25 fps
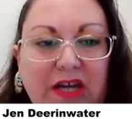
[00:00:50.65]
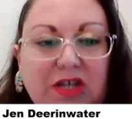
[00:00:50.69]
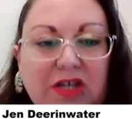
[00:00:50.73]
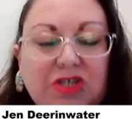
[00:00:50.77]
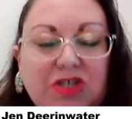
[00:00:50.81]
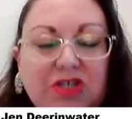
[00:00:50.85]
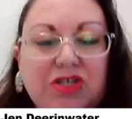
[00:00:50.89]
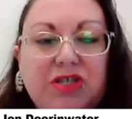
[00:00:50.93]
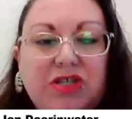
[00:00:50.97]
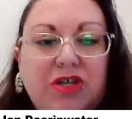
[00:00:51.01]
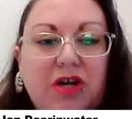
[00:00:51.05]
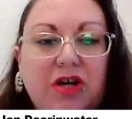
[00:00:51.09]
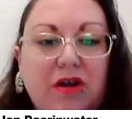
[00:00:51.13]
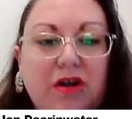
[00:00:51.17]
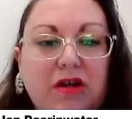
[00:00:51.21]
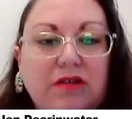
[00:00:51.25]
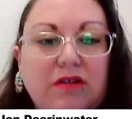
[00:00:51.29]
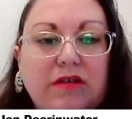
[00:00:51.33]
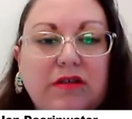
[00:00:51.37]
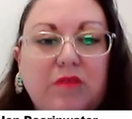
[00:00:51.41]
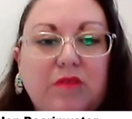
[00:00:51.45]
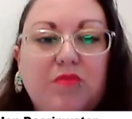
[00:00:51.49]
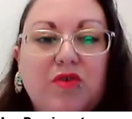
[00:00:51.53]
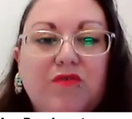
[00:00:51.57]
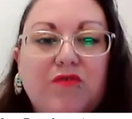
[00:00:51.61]
She
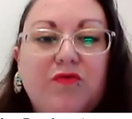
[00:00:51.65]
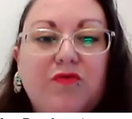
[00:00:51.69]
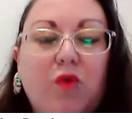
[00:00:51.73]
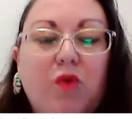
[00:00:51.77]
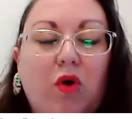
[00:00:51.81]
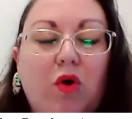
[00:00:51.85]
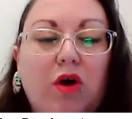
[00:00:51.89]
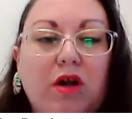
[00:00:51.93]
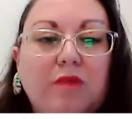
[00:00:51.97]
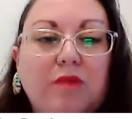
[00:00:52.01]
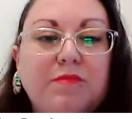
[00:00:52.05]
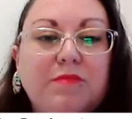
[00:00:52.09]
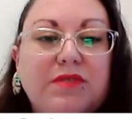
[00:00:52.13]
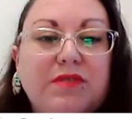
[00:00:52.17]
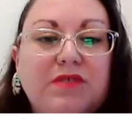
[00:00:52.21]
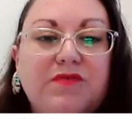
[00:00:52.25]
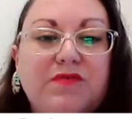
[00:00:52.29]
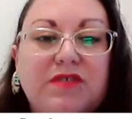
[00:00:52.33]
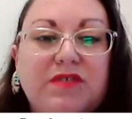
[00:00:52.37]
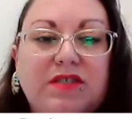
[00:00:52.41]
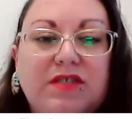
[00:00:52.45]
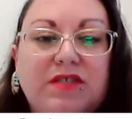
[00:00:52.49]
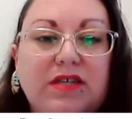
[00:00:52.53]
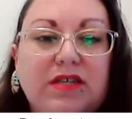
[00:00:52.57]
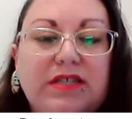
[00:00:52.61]
currently performs,
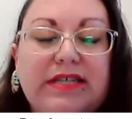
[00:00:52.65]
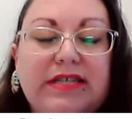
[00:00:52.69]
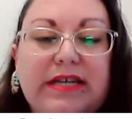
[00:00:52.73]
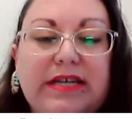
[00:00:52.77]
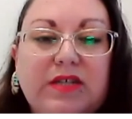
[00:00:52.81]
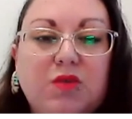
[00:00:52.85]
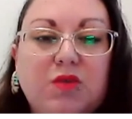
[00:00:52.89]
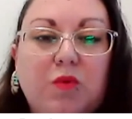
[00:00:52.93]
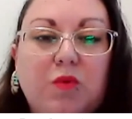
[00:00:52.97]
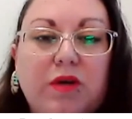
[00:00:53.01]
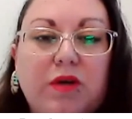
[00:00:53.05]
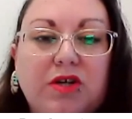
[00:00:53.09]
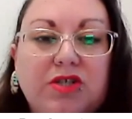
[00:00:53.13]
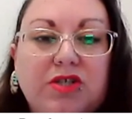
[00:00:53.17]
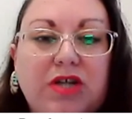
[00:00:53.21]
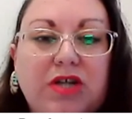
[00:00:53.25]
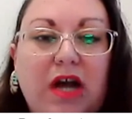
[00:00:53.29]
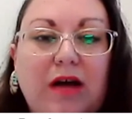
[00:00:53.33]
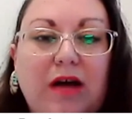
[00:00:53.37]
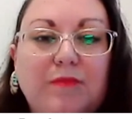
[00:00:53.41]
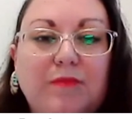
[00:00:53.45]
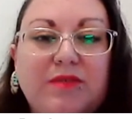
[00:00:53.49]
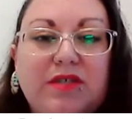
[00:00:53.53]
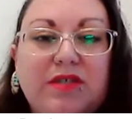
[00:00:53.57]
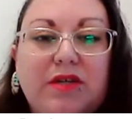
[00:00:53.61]
facilitates
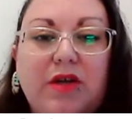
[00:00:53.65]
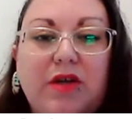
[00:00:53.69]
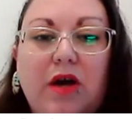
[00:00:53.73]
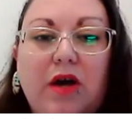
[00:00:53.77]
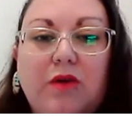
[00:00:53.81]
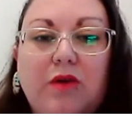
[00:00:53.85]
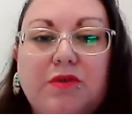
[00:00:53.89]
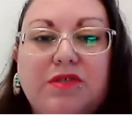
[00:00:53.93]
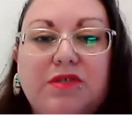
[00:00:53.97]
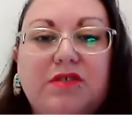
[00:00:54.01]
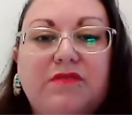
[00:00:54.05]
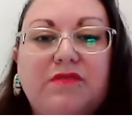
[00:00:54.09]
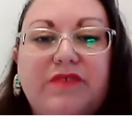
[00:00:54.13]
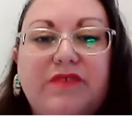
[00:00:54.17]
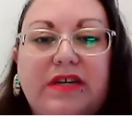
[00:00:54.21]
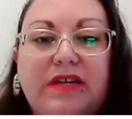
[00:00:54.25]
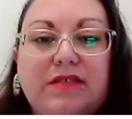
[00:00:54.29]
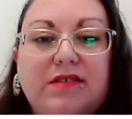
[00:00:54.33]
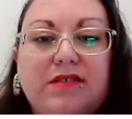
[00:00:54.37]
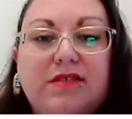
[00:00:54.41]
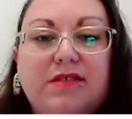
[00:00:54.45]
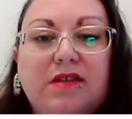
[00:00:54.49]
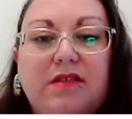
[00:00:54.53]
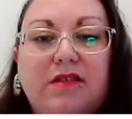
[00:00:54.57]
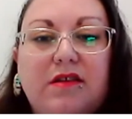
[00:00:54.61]
workshops, and hosts
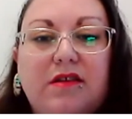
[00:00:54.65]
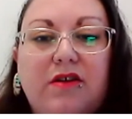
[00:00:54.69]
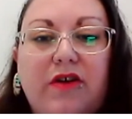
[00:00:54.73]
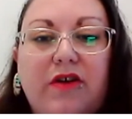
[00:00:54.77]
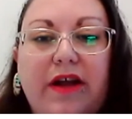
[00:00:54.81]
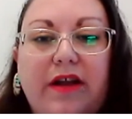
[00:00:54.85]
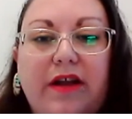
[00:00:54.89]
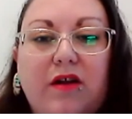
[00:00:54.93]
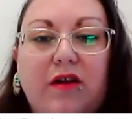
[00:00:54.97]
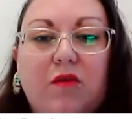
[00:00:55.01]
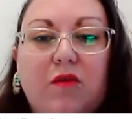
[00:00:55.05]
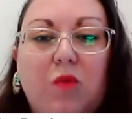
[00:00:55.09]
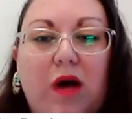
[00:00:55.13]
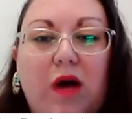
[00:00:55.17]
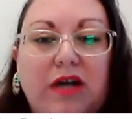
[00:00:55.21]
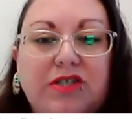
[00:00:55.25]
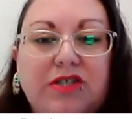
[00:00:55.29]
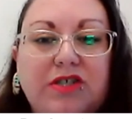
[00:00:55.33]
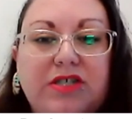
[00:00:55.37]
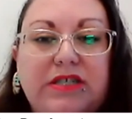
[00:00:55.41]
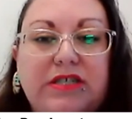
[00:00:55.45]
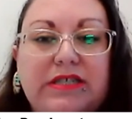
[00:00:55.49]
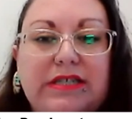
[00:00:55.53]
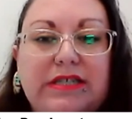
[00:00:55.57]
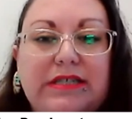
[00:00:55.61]
events in the greater
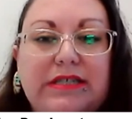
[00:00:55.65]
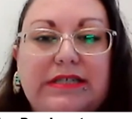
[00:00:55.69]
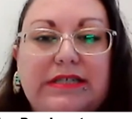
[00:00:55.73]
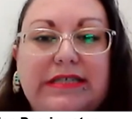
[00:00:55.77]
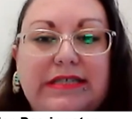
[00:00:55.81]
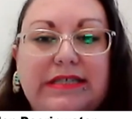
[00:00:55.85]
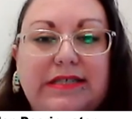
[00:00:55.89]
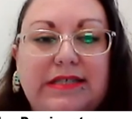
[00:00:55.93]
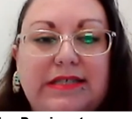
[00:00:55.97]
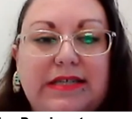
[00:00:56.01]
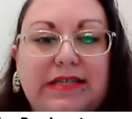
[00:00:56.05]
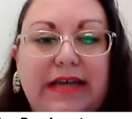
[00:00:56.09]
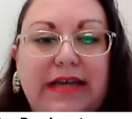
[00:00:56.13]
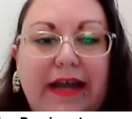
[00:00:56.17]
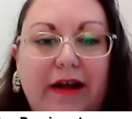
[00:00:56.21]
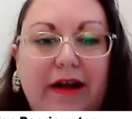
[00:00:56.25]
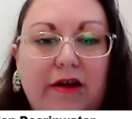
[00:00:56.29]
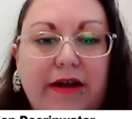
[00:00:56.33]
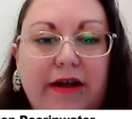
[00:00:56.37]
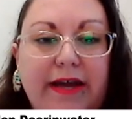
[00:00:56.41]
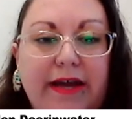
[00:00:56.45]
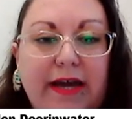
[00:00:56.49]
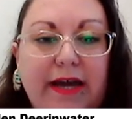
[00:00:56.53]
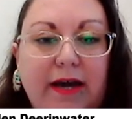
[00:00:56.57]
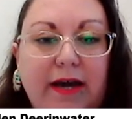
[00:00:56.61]
Washington, D.C.
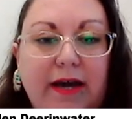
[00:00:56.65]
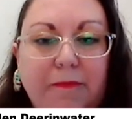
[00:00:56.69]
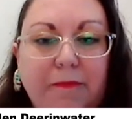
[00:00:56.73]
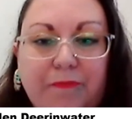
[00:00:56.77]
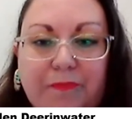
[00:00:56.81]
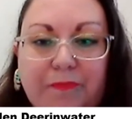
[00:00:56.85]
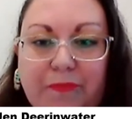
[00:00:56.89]
area.